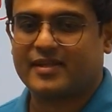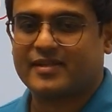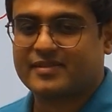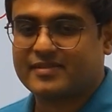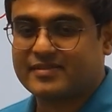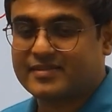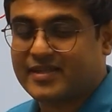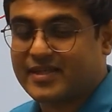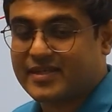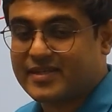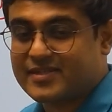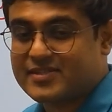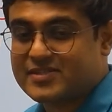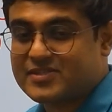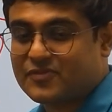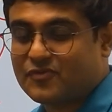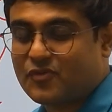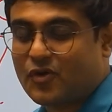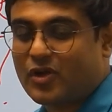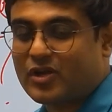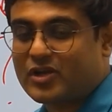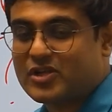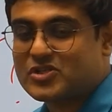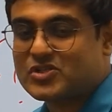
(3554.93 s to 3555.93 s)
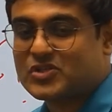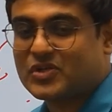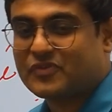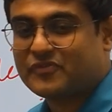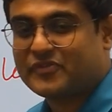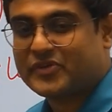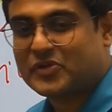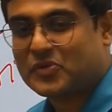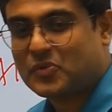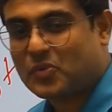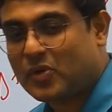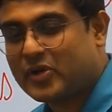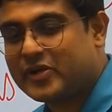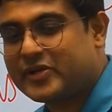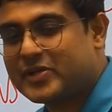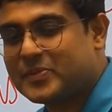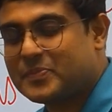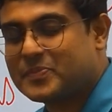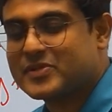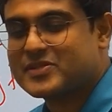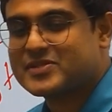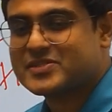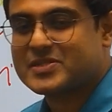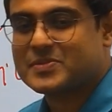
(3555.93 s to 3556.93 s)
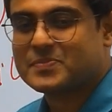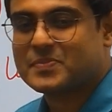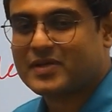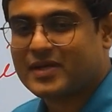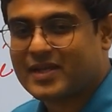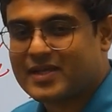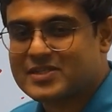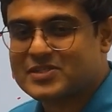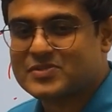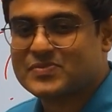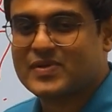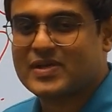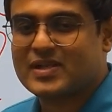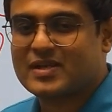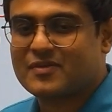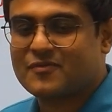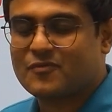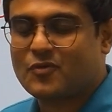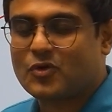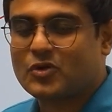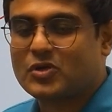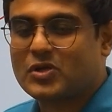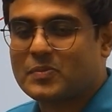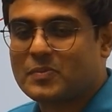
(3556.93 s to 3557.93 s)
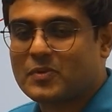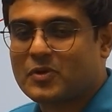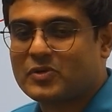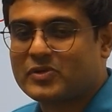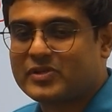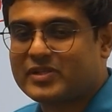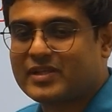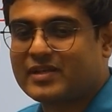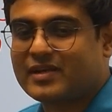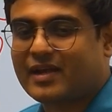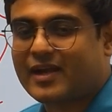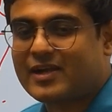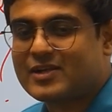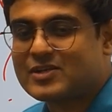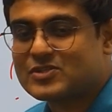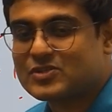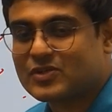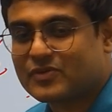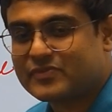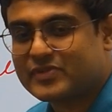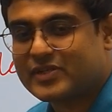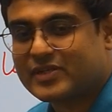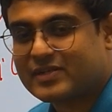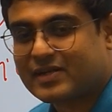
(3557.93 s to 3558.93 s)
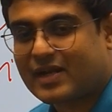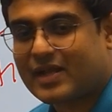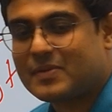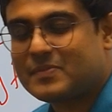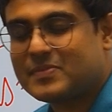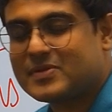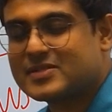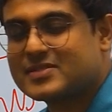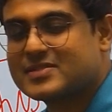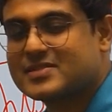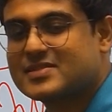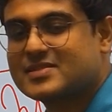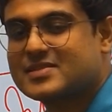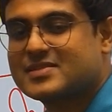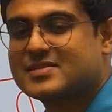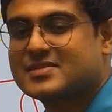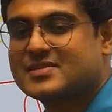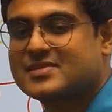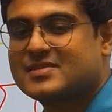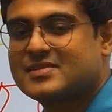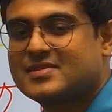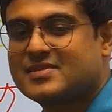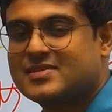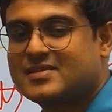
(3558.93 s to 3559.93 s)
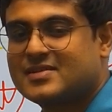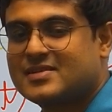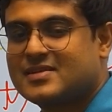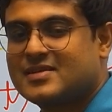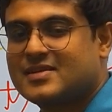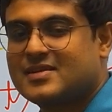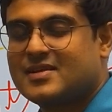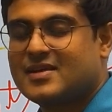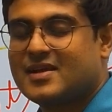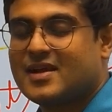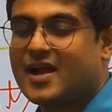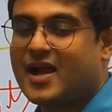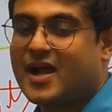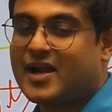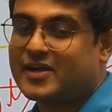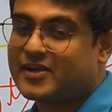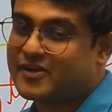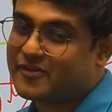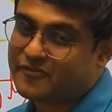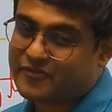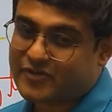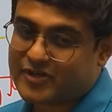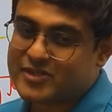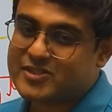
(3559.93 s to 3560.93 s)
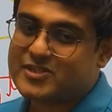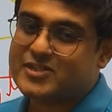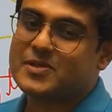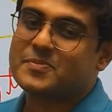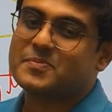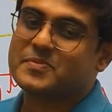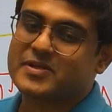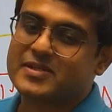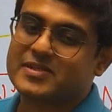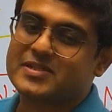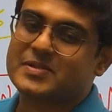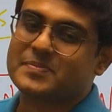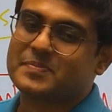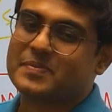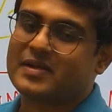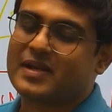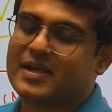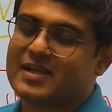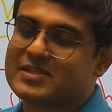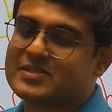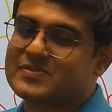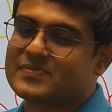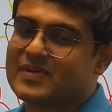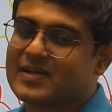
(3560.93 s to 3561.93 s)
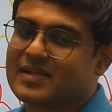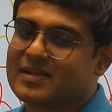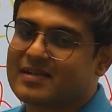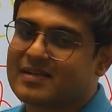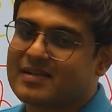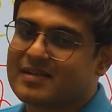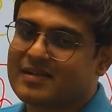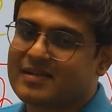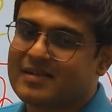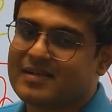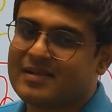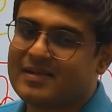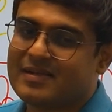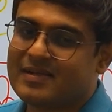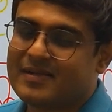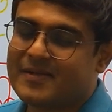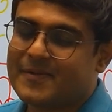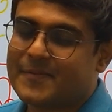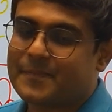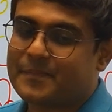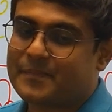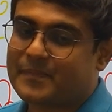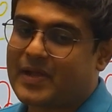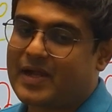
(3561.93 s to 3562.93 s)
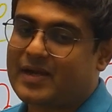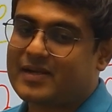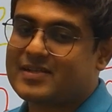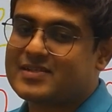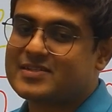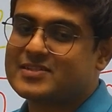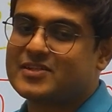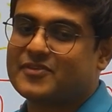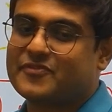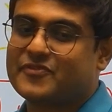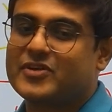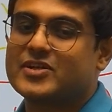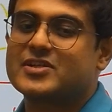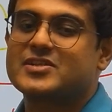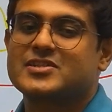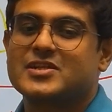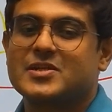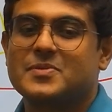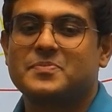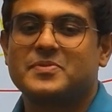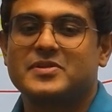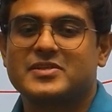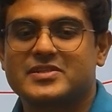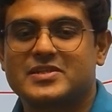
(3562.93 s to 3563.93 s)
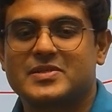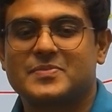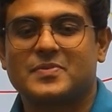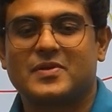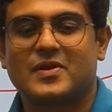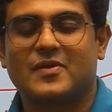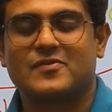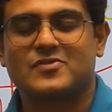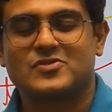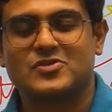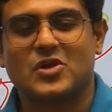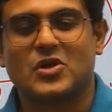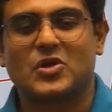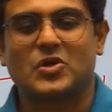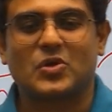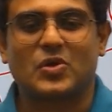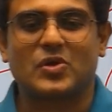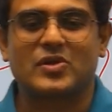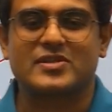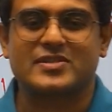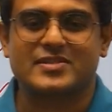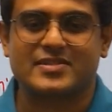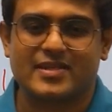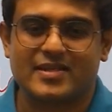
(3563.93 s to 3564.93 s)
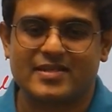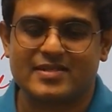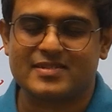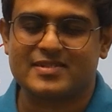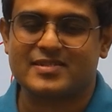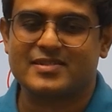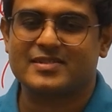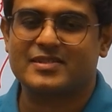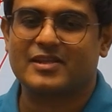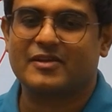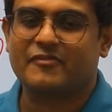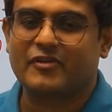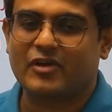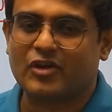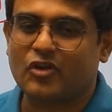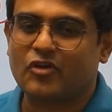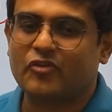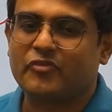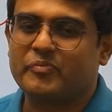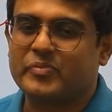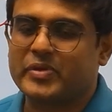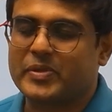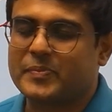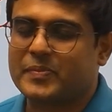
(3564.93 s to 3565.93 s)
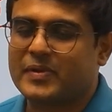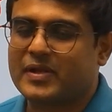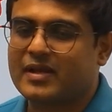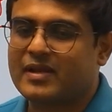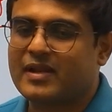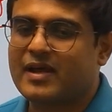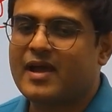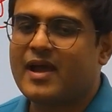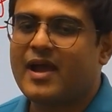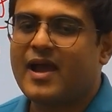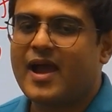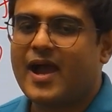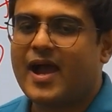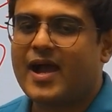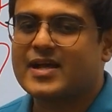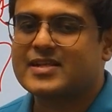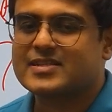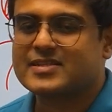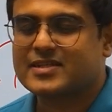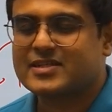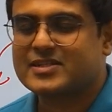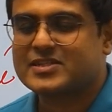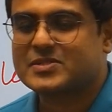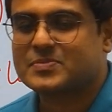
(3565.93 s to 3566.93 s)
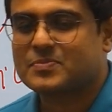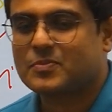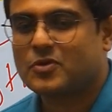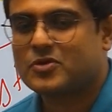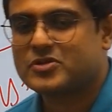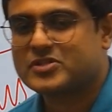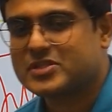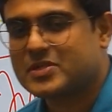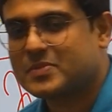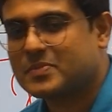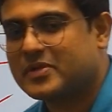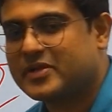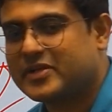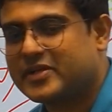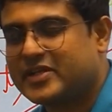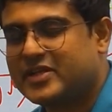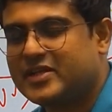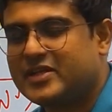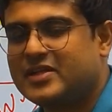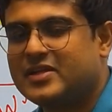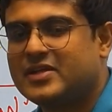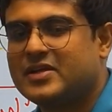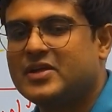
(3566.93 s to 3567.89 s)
There is a violation of equality principle as well. What about the rights of the tribals? And differential principle as well. That is, differential principle of John Rawls says the well-off people has a responsibility